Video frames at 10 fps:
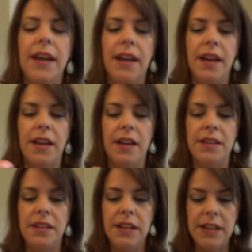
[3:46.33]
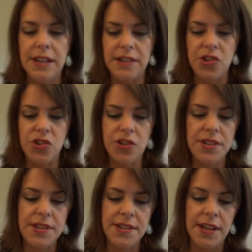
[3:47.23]
And it's
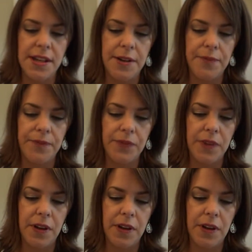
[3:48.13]
just a